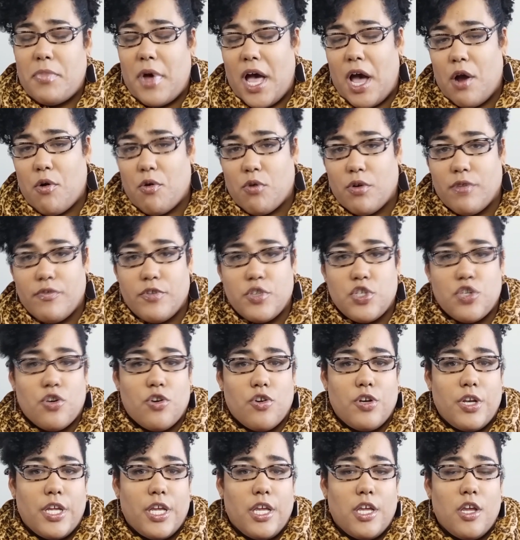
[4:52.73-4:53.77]
power of
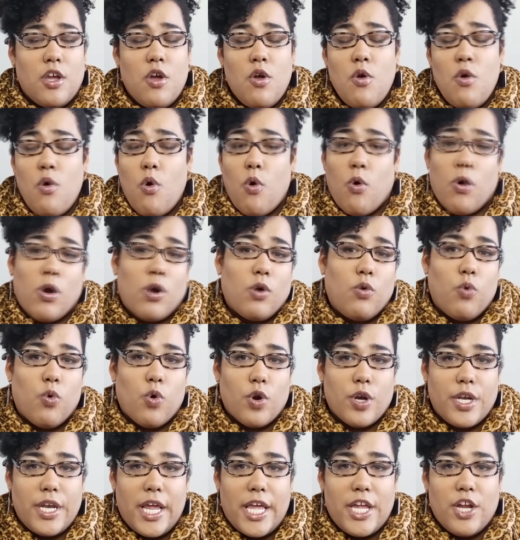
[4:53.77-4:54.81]
attorney, or
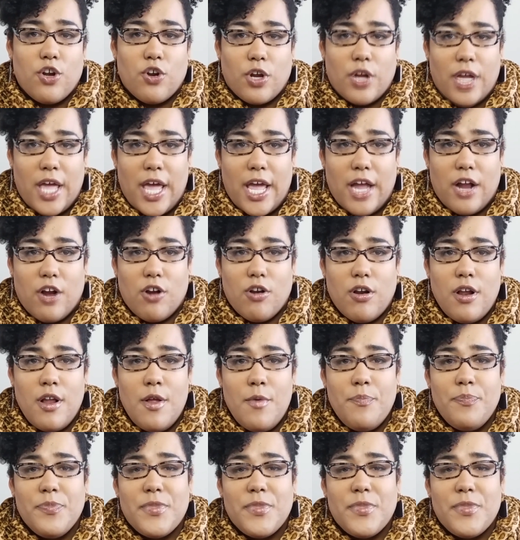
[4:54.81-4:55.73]
coordinate your care,